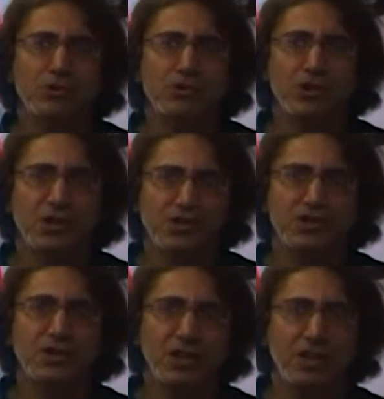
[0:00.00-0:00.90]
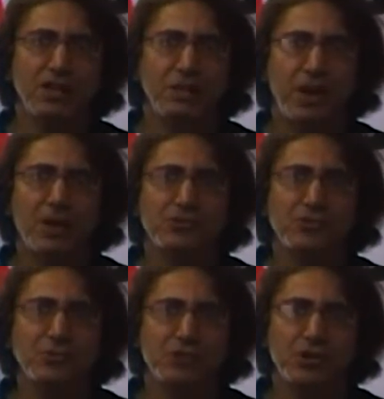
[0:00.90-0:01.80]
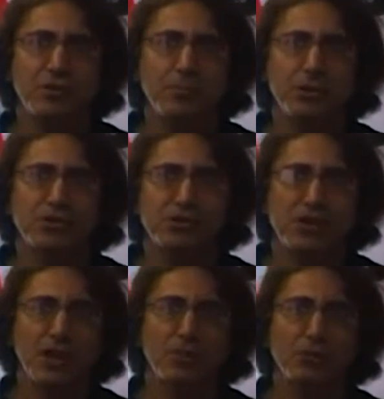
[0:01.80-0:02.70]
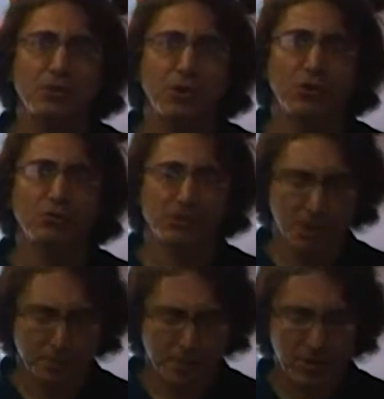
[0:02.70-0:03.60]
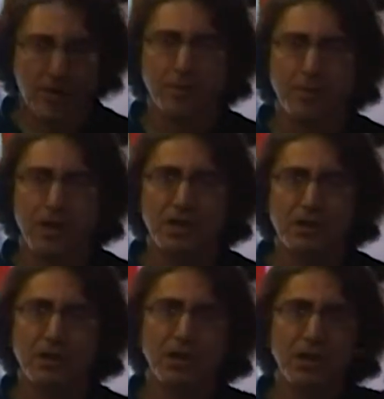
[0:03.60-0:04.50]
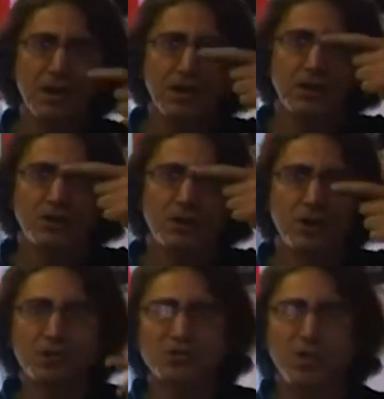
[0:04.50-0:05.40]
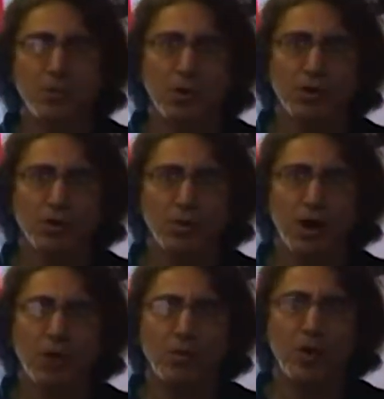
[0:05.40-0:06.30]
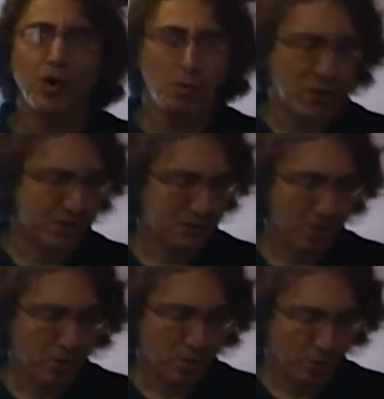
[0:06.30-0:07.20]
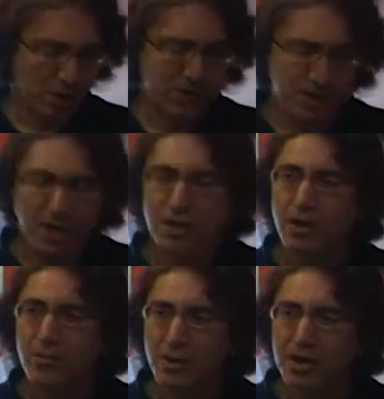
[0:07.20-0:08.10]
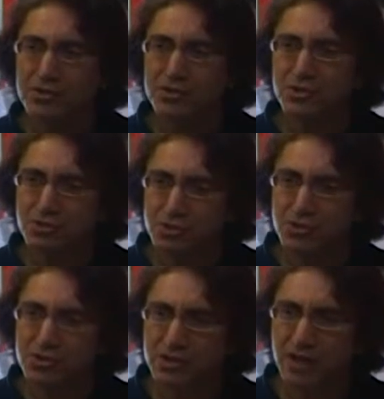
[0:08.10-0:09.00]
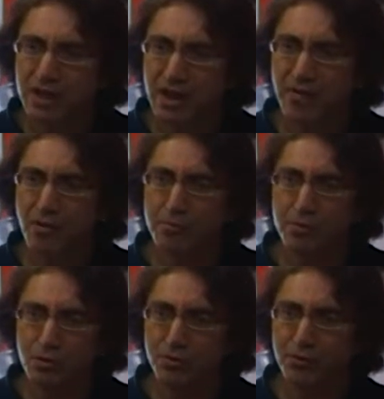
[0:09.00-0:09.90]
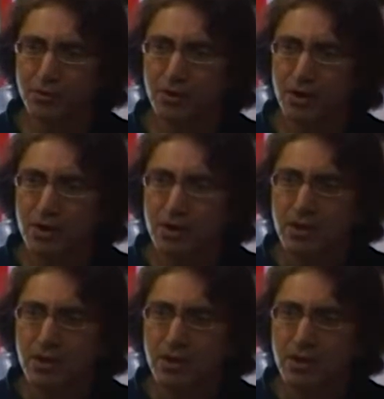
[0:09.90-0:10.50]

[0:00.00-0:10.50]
which is in the Paterson Museum because Samuel Colt's company that made the the guns that won the Wild Wild West was in Paterson, New Jersey, and they have a beautiful